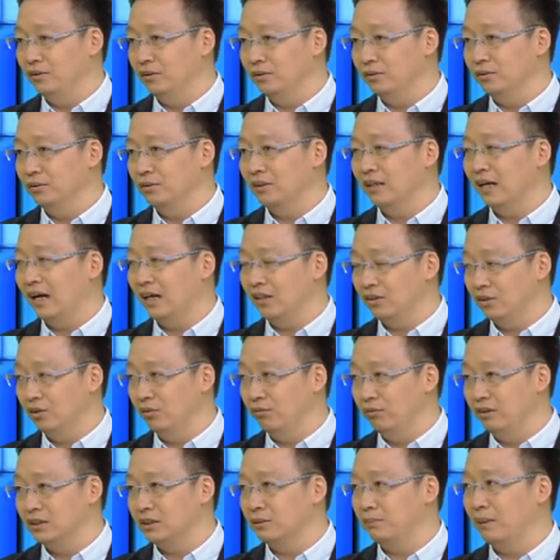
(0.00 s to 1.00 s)
You got
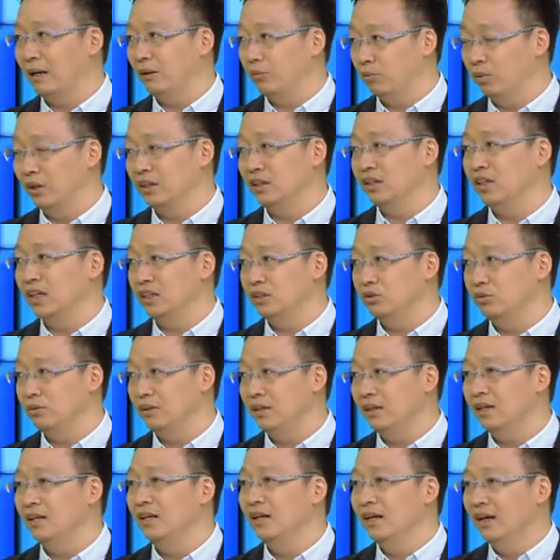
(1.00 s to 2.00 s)
to respect one
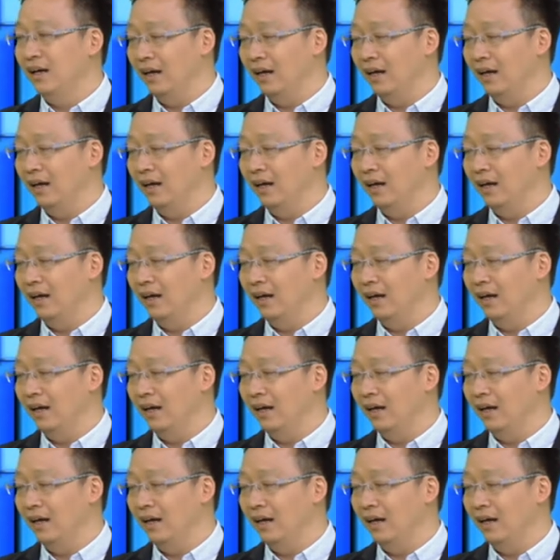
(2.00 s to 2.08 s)
country.